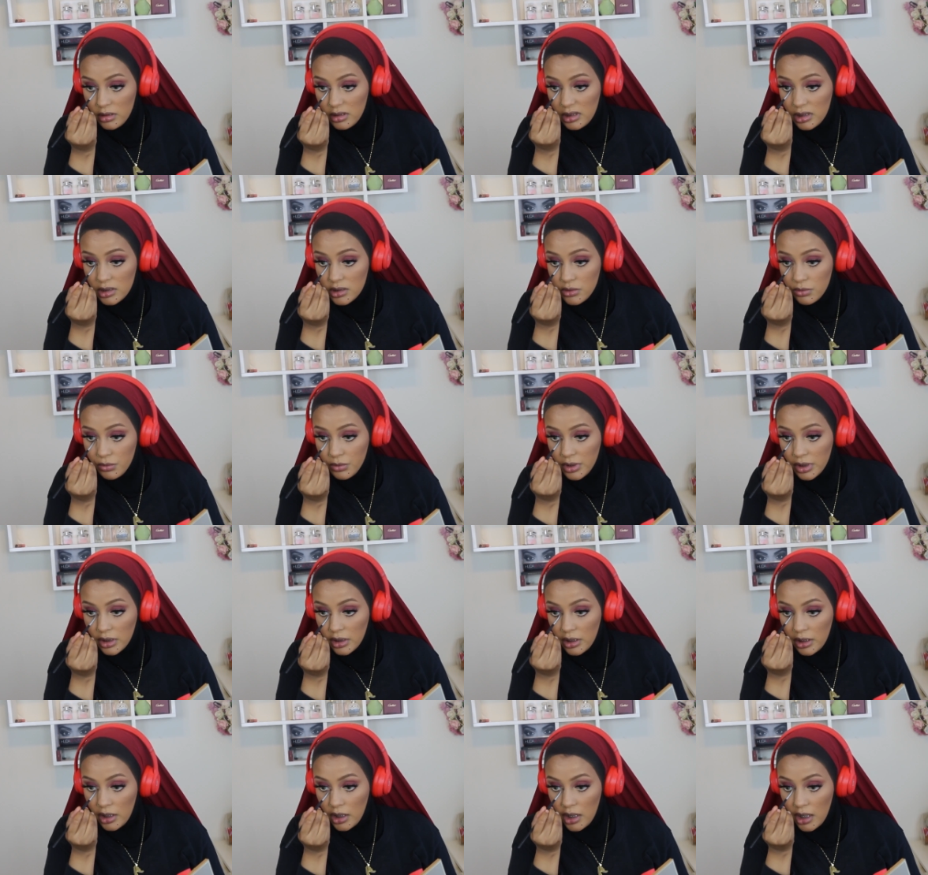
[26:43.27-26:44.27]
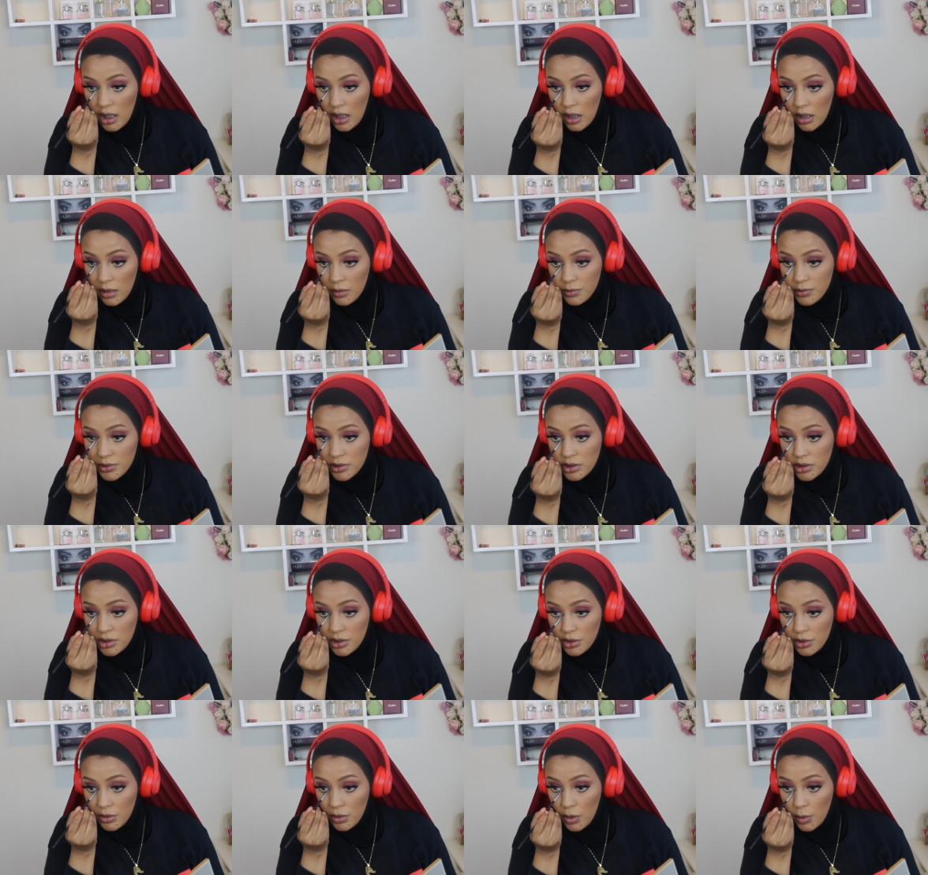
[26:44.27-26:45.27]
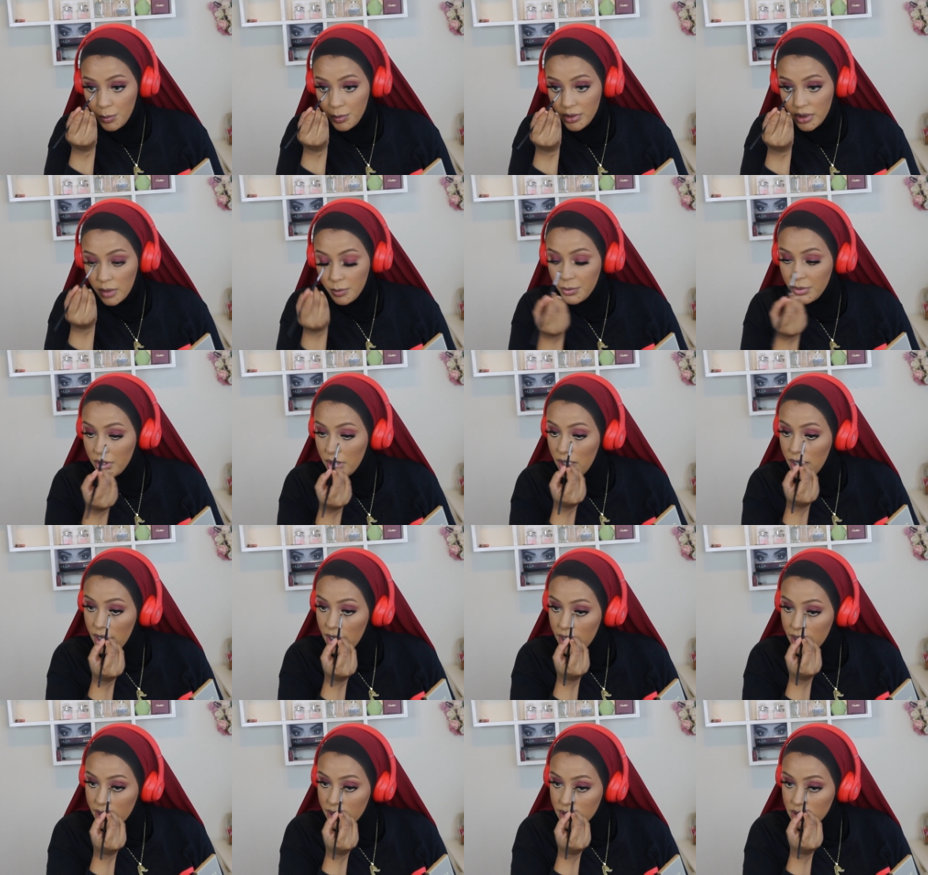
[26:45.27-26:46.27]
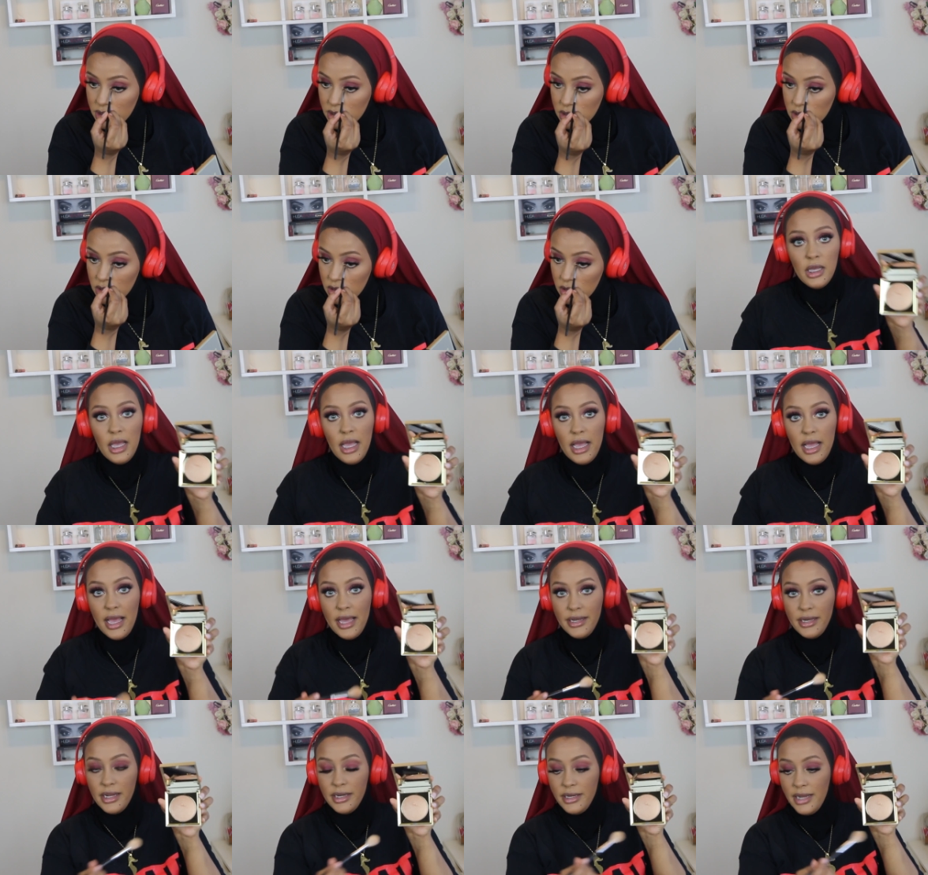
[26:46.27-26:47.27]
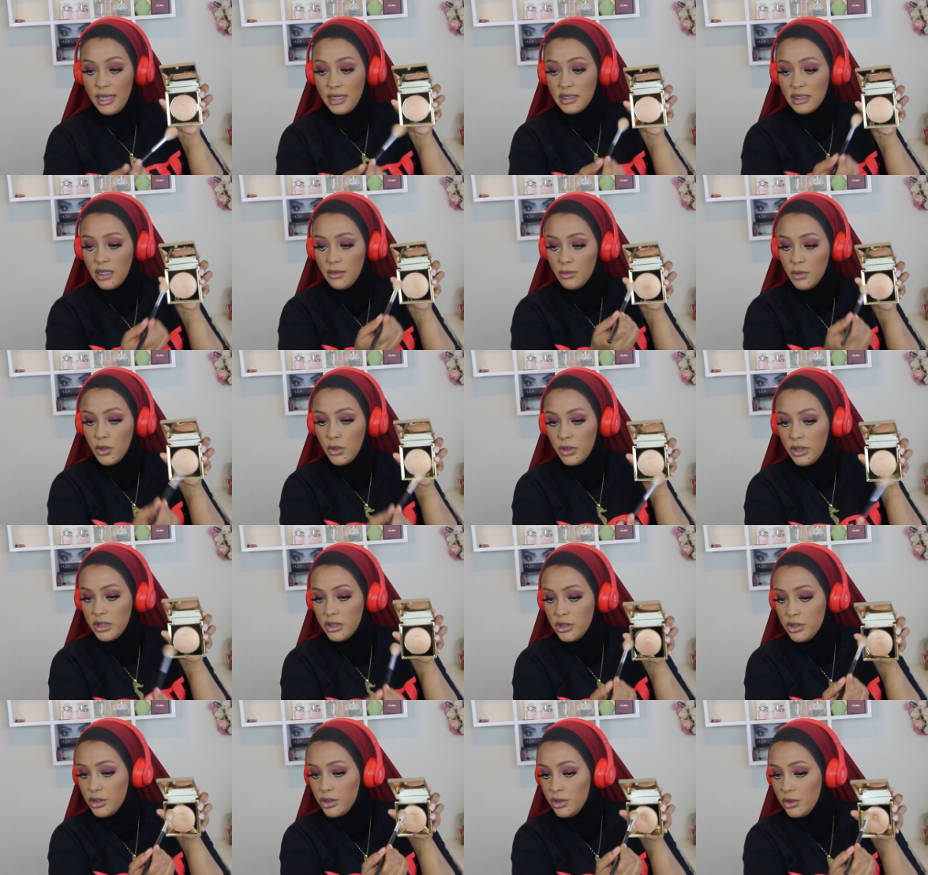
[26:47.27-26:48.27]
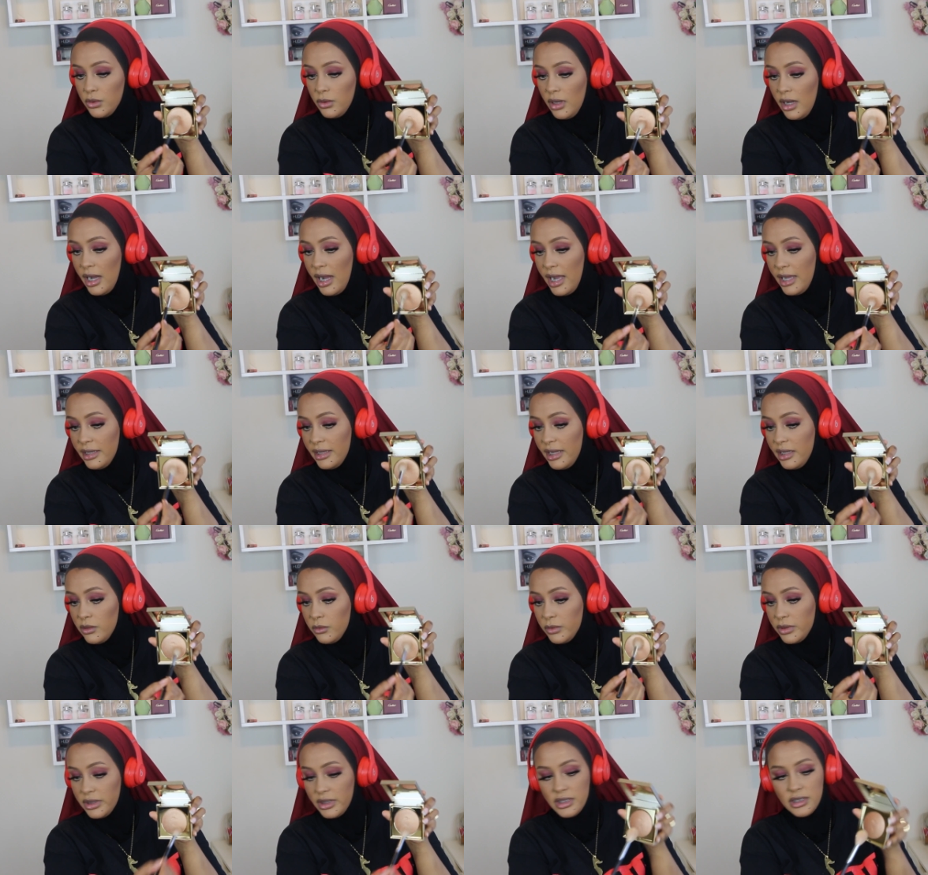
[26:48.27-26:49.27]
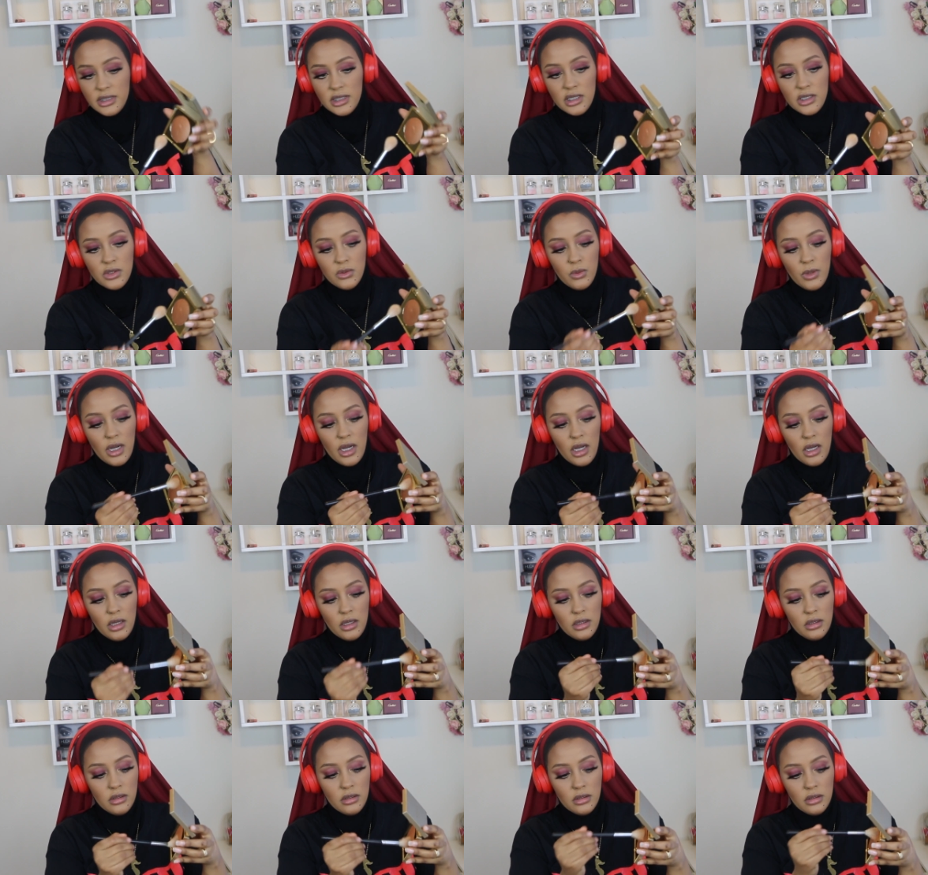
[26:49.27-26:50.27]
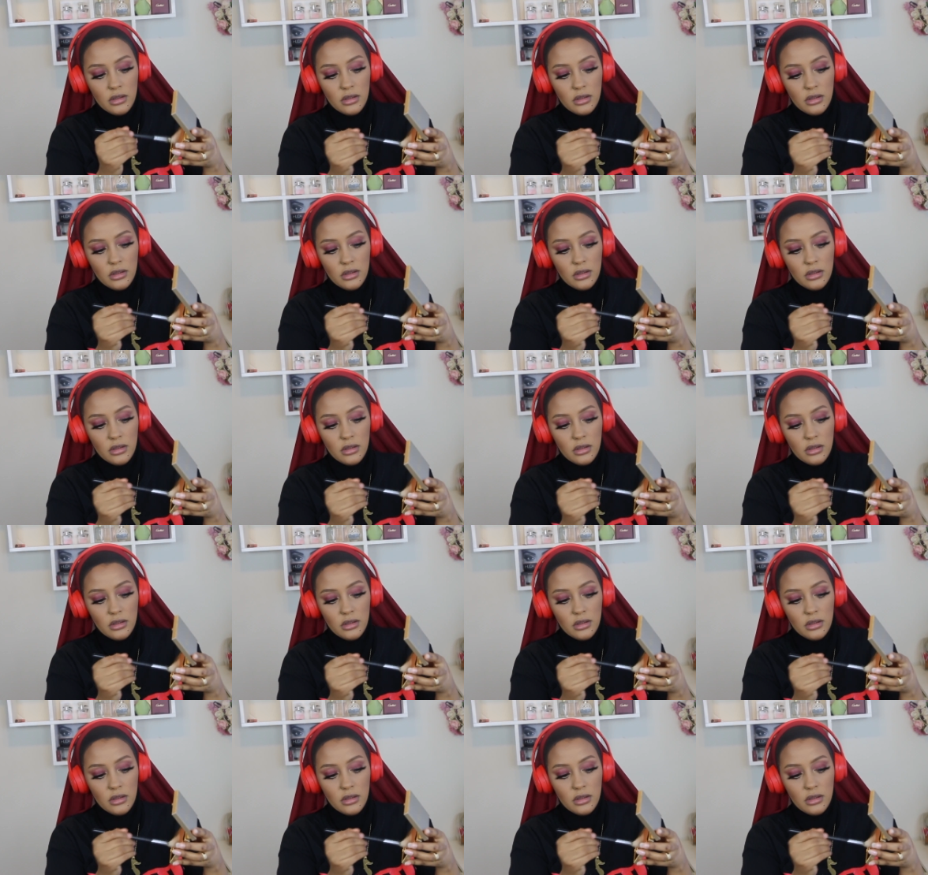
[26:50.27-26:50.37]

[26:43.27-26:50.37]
This really helps to open up your eyes. And next, I'm going to highlight with this as well.